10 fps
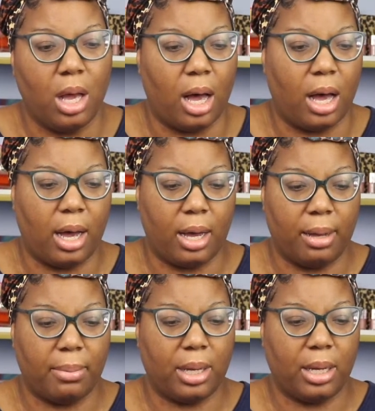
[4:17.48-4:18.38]

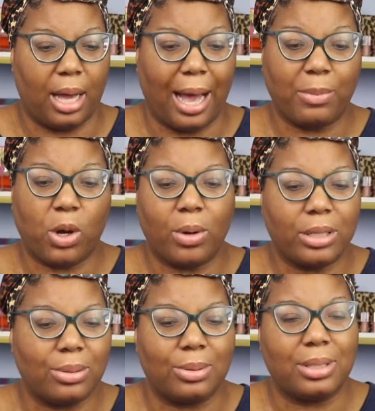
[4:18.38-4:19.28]
I'm going
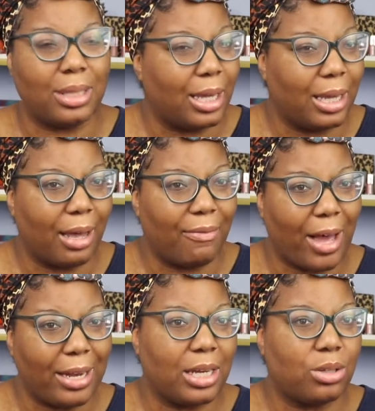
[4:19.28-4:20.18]
to see if
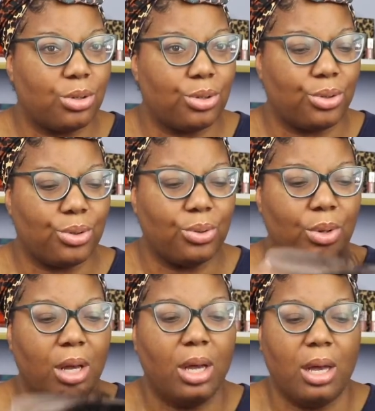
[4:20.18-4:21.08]
I need to
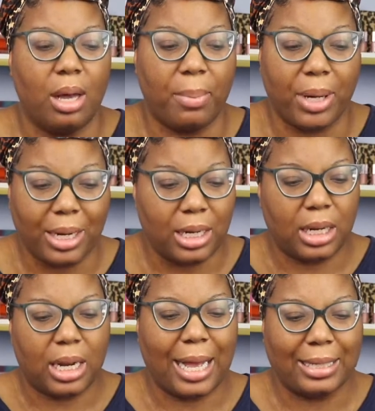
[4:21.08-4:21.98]
put in an
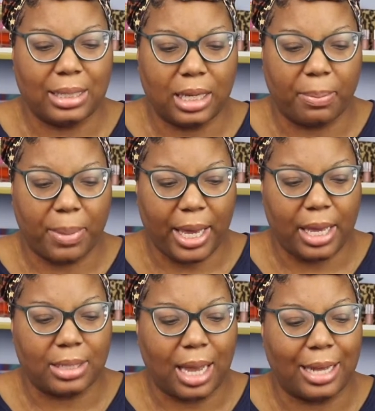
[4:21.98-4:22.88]
elastic
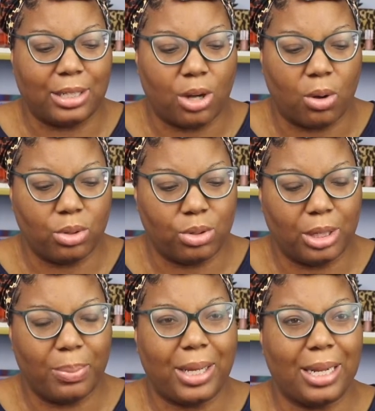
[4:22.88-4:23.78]
band. I don't
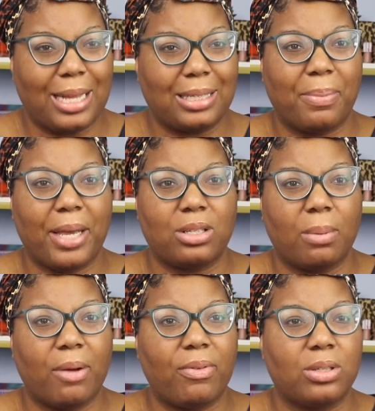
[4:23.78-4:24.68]
usually put elastic bands on
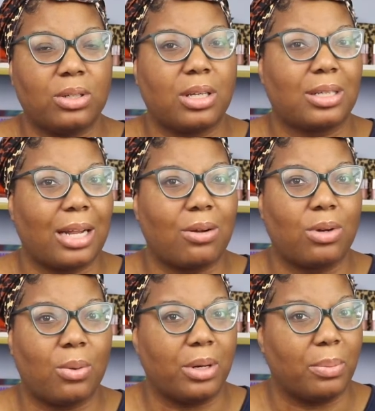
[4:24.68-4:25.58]
my frontals because I don't
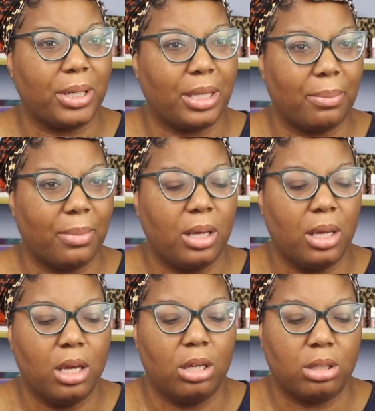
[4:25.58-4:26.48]
know where to put them.
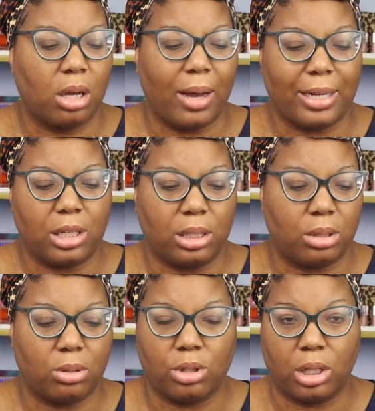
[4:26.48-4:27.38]
So I just
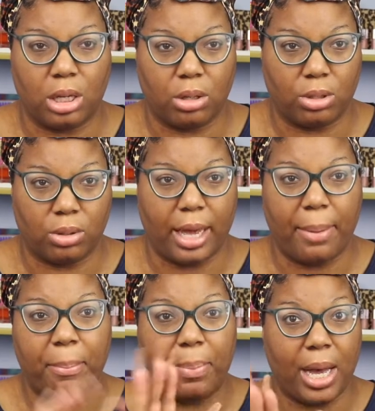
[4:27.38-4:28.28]
usually don't do
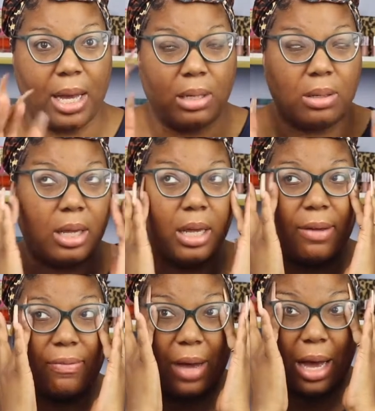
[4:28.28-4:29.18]
that. But
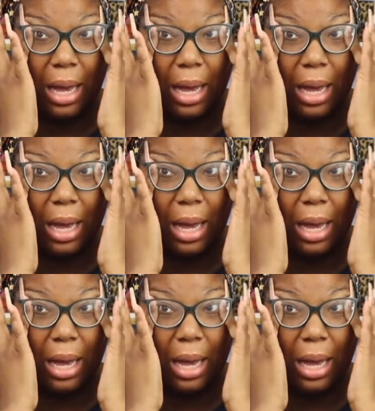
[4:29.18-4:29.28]
if